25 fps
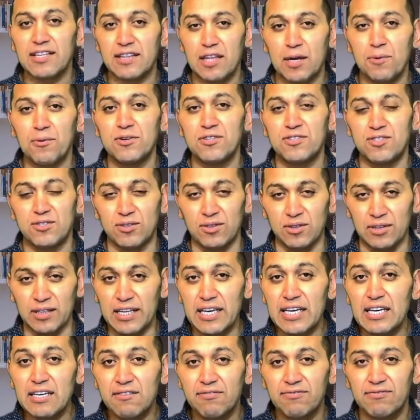they were to
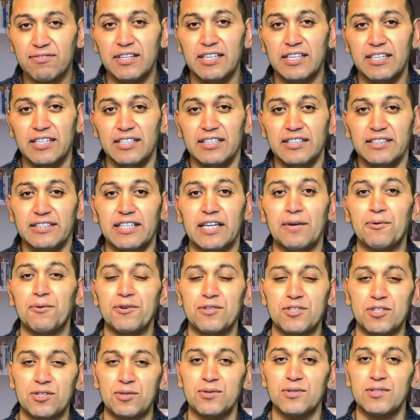live? They were
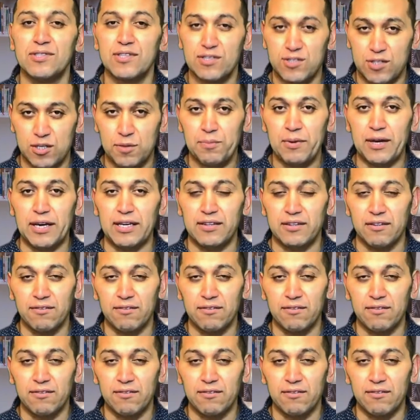to anticipate